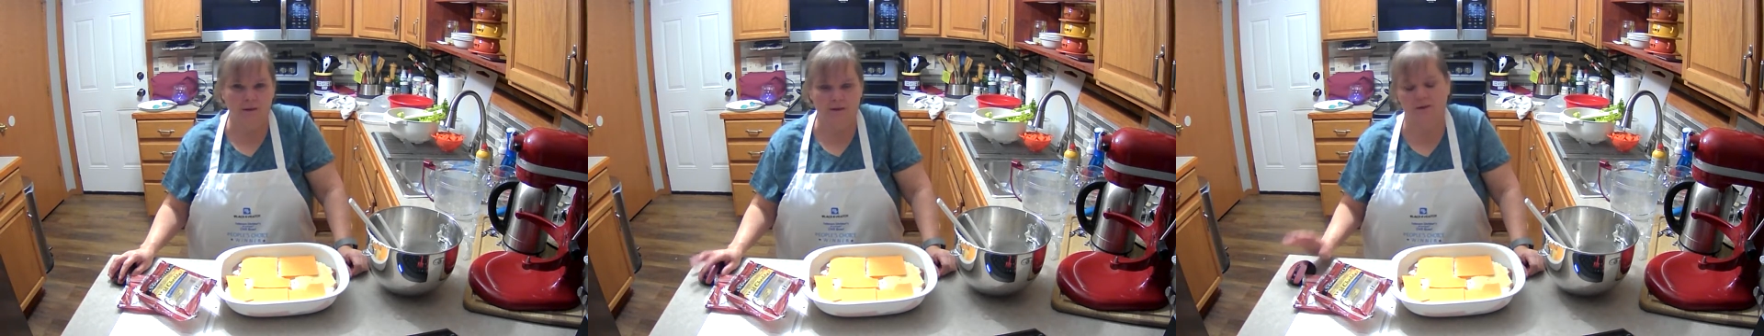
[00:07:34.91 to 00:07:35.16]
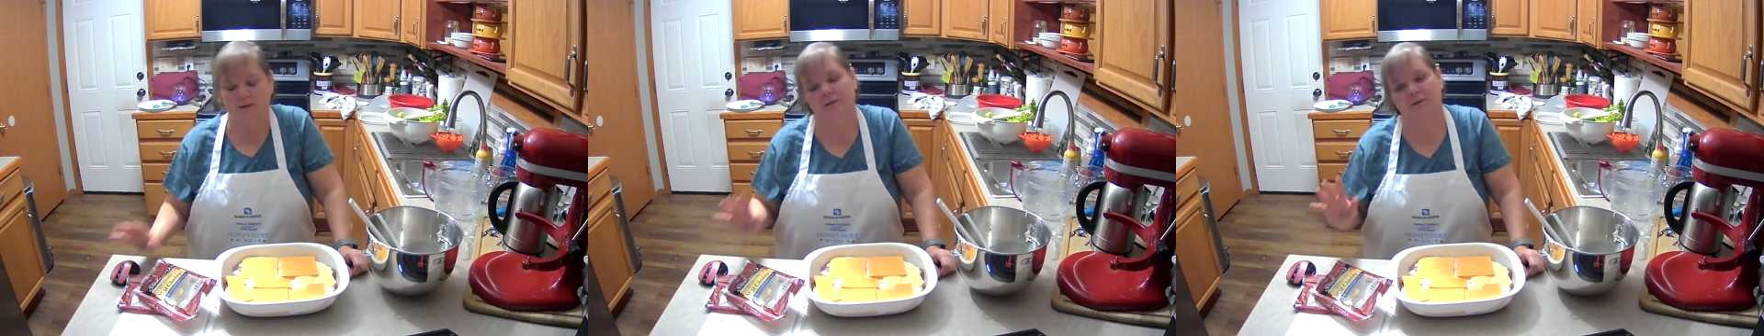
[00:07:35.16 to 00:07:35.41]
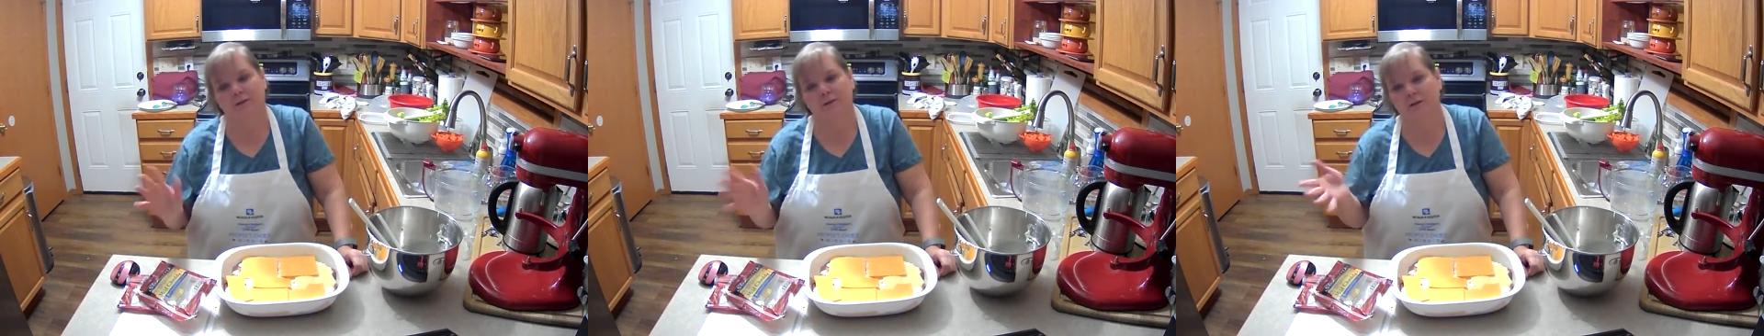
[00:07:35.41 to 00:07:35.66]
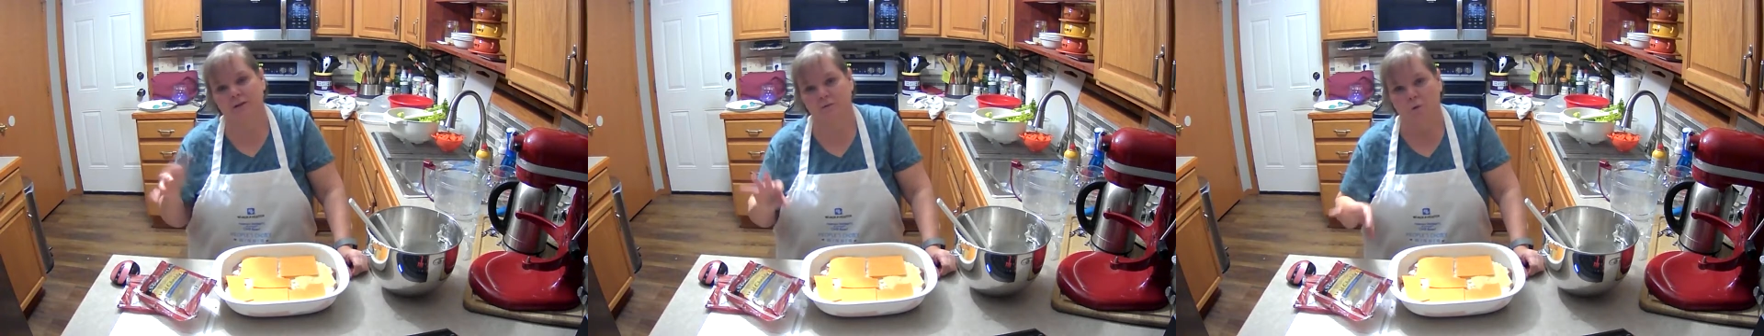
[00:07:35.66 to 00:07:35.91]
It says
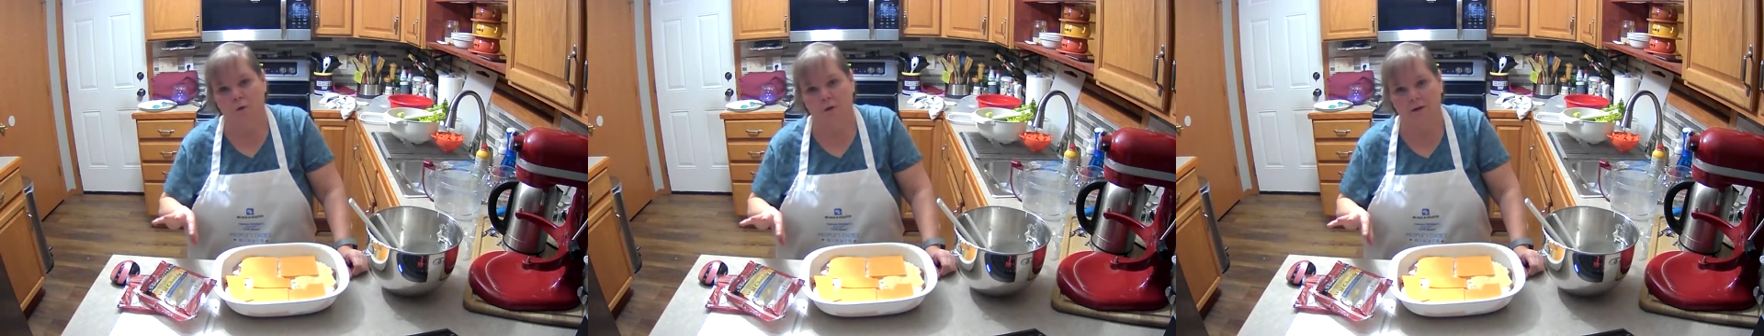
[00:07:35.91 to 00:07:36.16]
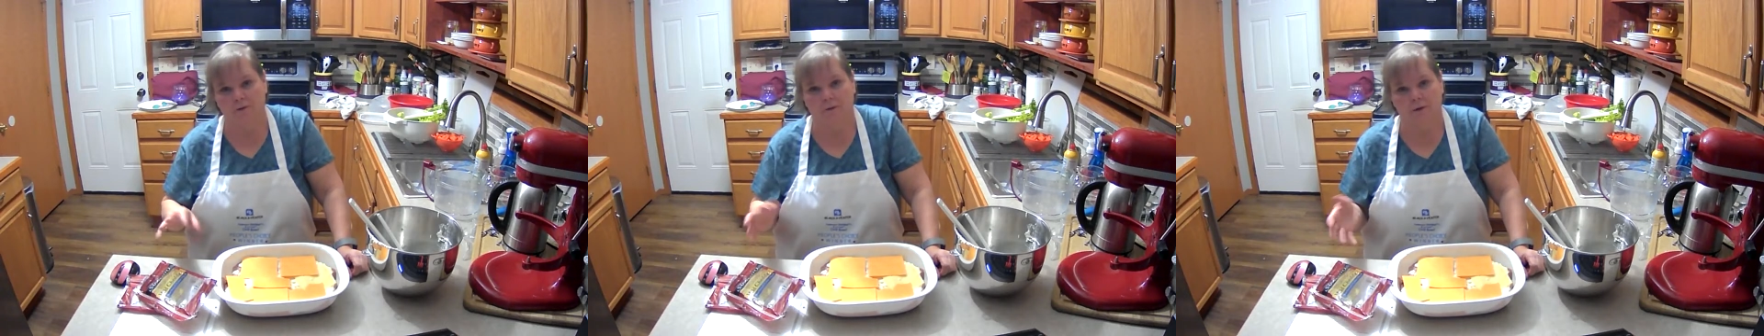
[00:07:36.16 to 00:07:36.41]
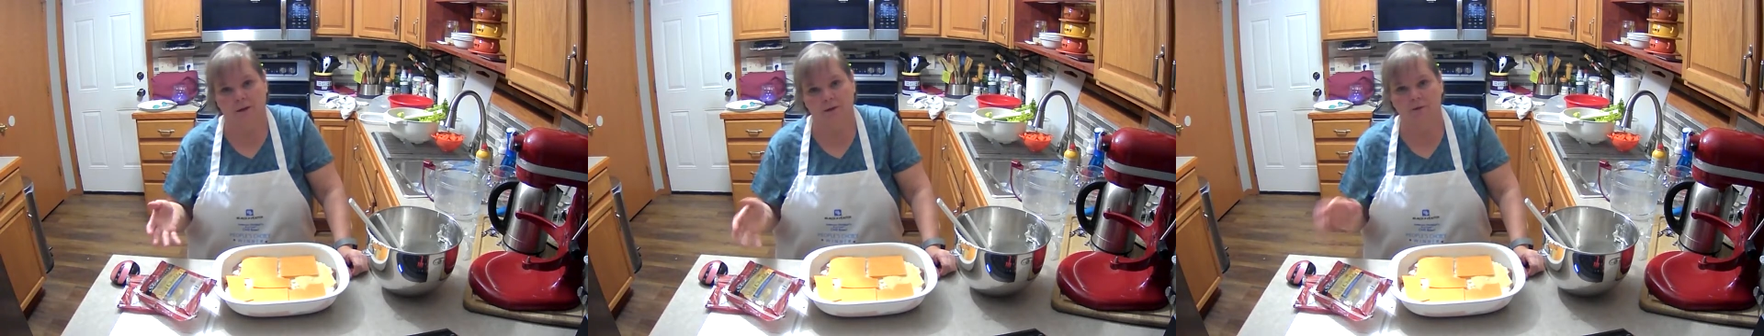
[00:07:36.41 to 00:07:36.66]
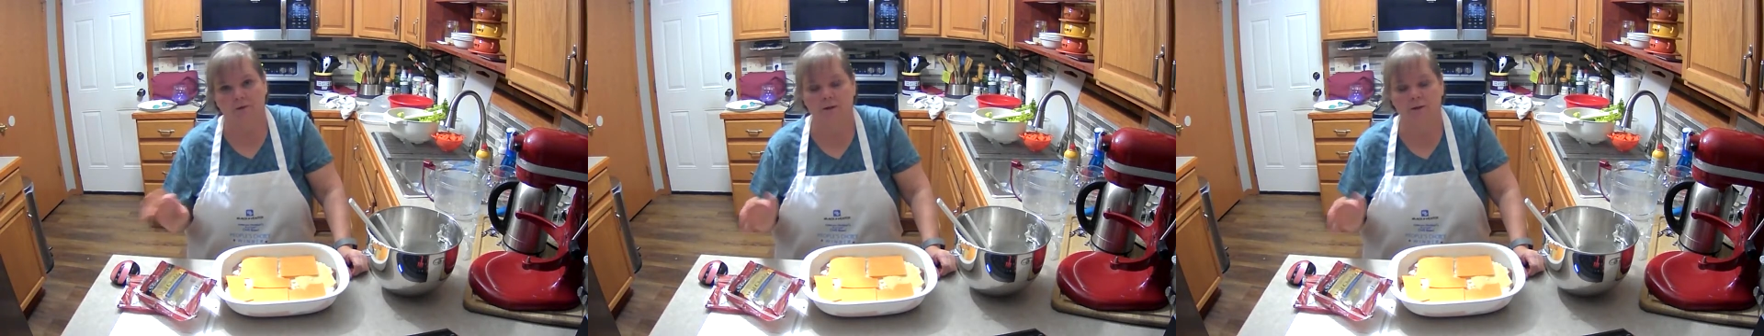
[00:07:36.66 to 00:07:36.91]
30 to 40, so I
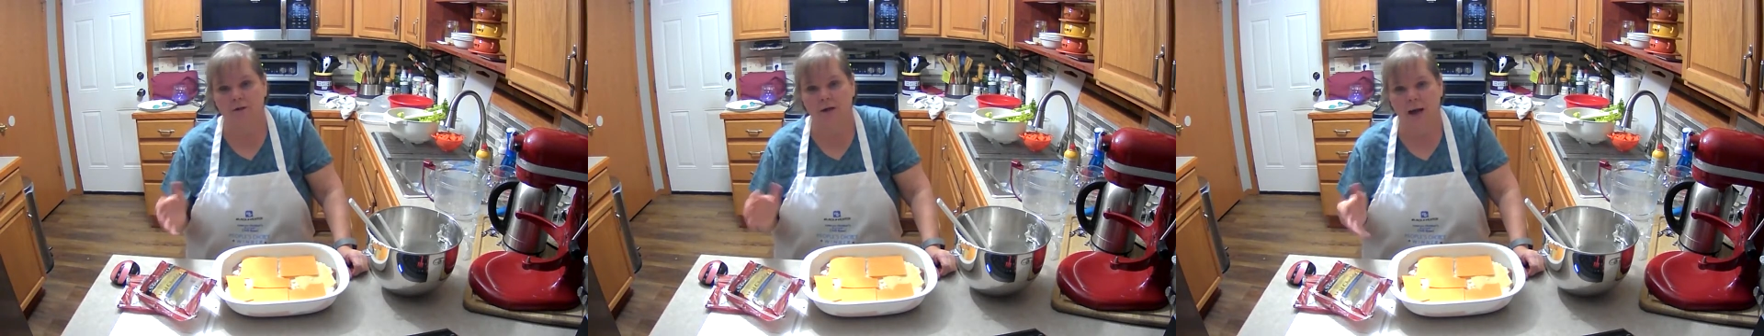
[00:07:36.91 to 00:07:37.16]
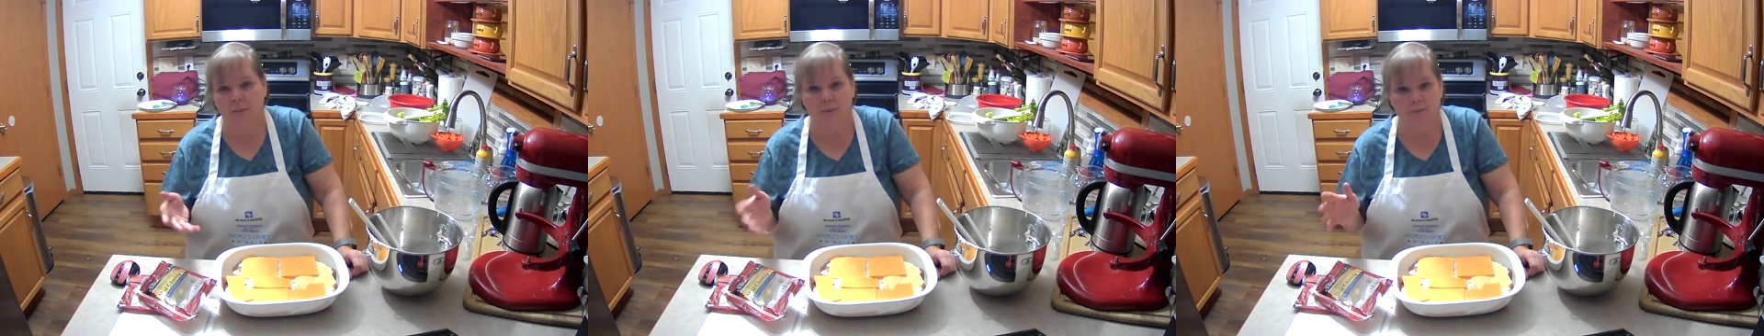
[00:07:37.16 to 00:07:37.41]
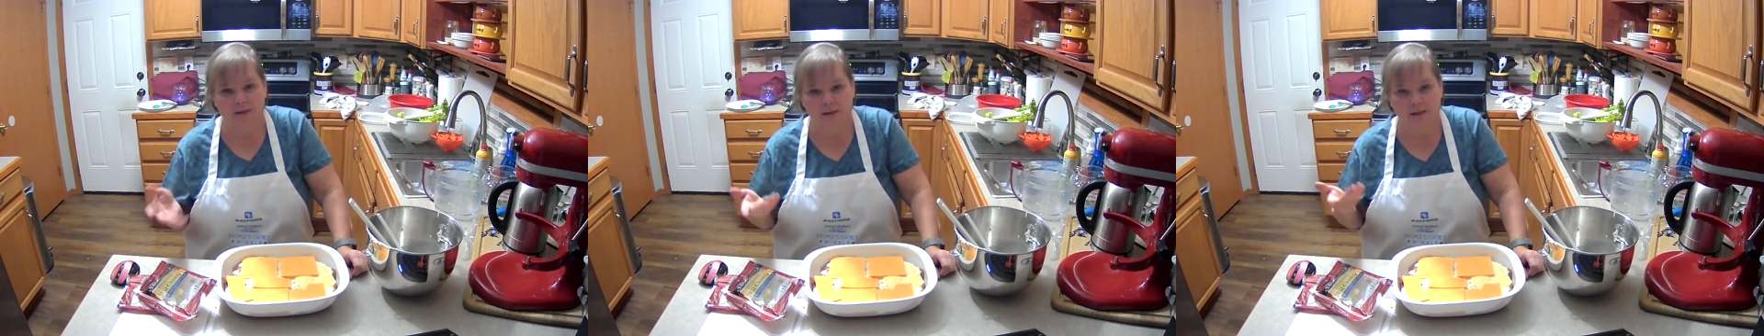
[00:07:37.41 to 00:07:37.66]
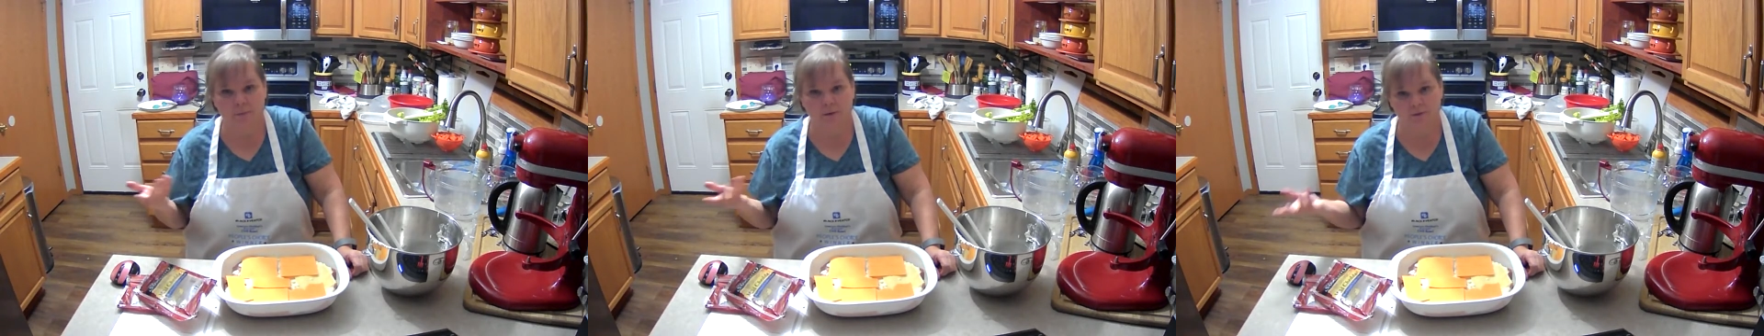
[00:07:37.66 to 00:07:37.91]
try to do the happy
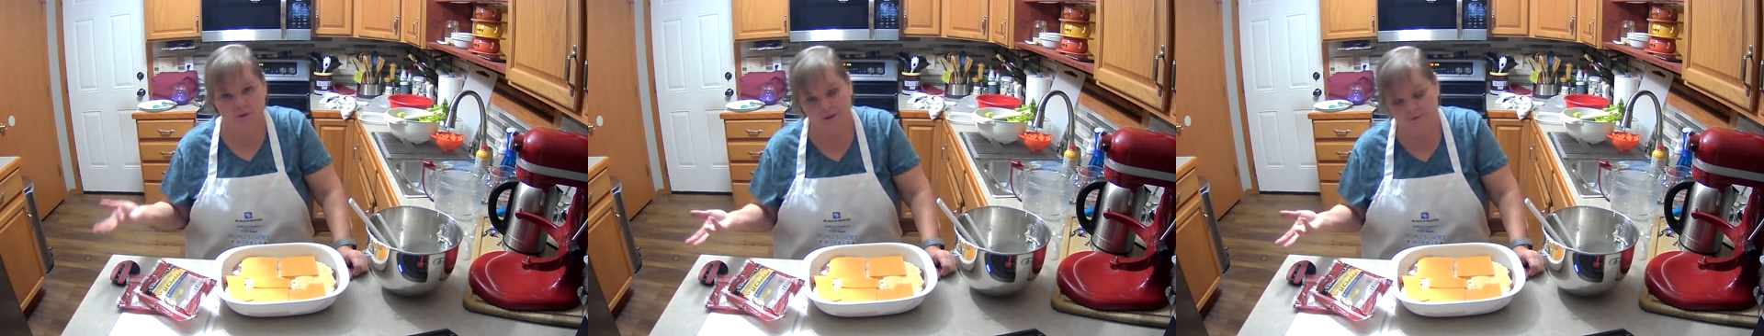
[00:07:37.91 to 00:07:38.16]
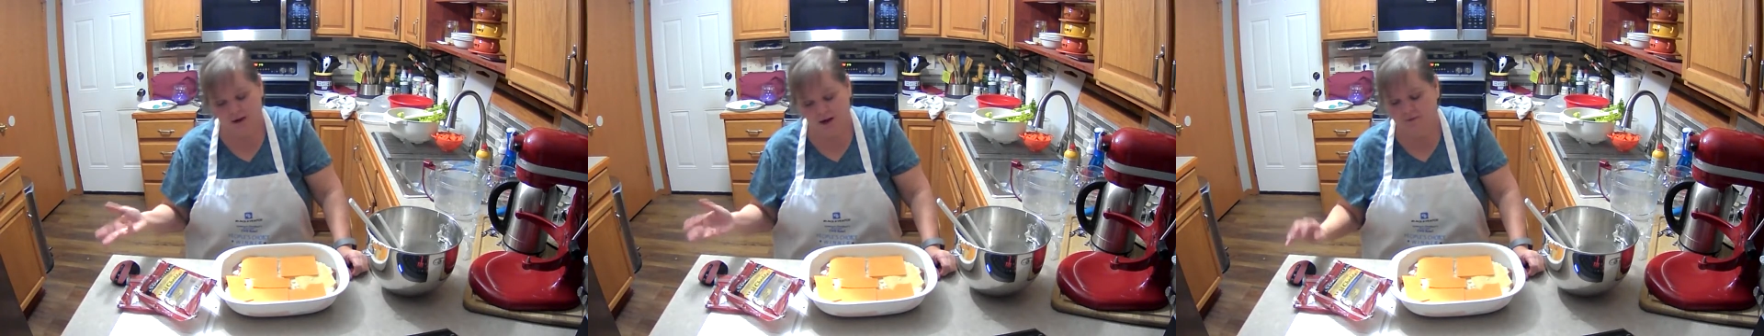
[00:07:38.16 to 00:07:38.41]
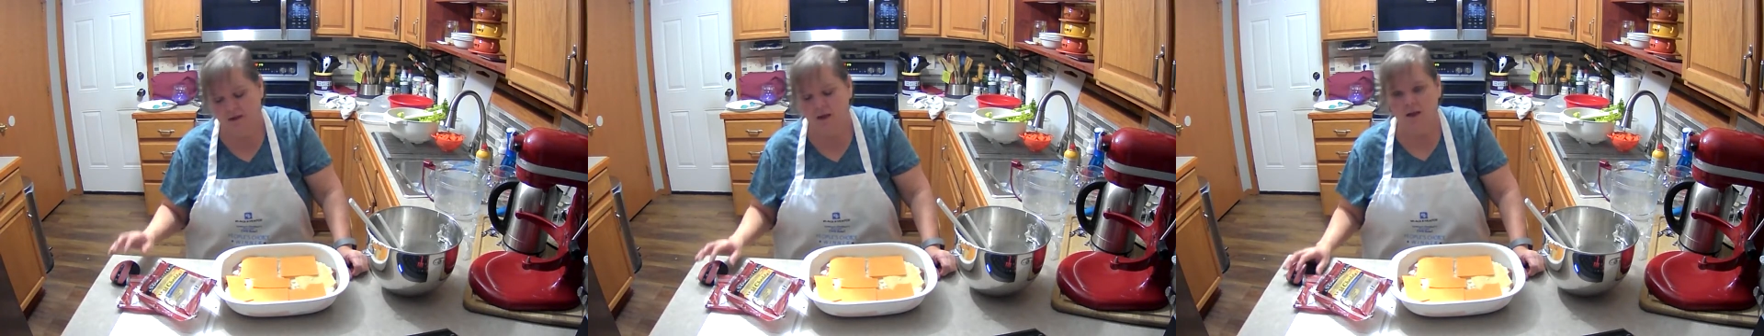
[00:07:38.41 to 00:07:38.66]
medium of 35.